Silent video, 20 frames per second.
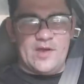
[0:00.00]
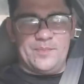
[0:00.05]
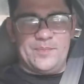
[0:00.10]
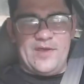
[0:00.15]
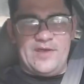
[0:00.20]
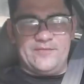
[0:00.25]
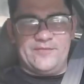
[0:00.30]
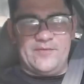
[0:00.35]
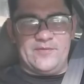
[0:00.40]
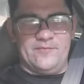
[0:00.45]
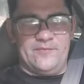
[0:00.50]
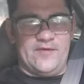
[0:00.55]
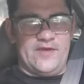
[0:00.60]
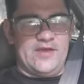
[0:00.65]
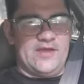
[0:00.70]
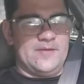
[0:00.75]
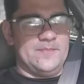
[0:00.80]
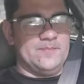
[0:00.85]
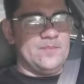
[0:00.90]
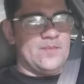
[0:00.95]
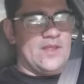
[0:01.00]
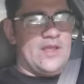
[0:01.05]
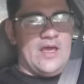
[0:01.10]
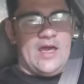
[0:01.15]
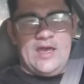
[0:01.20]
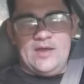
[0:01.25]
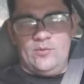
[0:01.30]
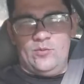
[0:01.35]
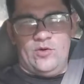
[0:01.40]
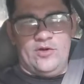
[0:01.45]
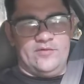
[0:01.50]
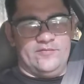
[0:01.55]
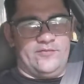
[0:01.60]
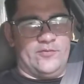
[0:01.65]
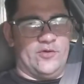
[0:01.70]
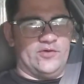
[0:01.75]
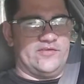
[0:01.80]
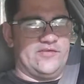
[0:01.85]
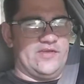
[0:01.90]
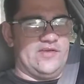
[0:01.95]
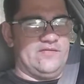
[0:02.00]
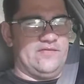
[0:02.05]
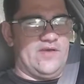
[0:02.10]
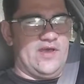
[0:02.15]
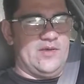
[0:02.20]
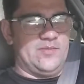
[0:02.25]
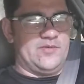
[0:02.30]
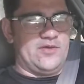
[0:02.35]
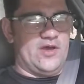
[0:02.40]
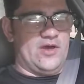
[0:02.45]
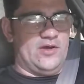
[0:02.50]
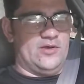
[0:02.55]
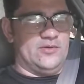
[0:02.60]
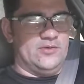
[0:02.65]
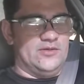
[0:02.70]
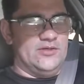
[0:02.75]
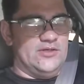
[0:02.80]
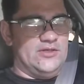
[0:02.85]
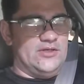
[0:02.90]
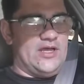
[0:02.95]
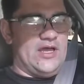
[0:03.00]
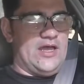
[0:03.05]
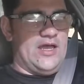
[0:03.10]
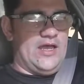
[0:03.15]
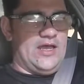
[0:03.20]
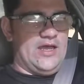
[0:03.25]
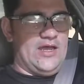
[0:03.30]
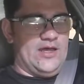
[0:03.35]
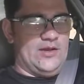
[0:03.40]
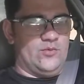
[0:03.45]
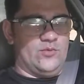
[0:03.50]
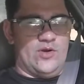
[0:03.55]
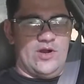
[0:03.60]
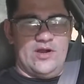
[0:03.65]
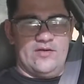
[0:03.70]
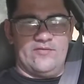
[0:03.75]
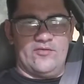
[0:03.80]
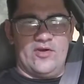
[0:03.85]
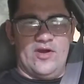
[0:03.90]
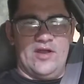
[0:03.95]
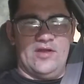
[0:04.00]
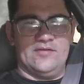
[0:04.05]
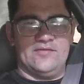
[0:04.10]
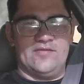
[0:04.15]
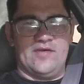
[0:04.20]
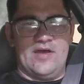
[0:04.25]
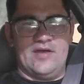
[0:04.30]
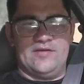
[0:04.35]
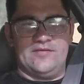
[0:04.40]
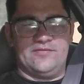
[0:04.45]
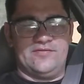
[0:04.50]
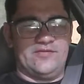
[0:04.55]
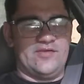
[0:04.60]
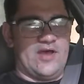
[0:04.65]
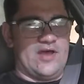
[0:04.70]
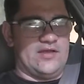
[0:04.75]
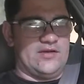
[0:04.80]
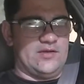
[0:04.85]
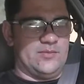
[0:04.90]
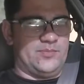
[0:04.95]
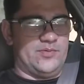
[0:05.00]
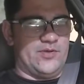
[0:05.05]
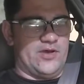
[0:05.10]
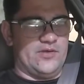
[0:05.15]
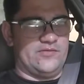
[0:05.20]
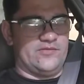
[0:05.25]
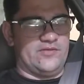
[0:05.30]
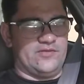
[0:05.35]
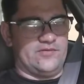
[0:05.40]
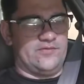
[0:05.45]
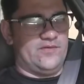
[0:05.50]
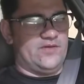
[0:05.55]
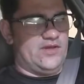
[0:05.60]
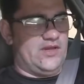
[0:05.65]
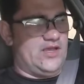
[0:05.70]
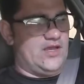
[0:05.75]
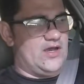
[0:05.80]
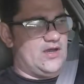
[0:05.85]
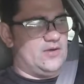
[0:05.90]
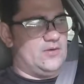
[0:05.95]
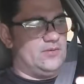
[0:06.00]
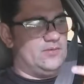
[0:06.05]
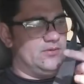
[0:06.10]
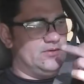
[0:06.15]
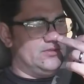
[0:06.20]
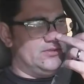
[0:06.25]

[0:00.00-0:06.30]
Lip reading: up, FMV and 114 Vape Co. and wherever else I decide to post this video.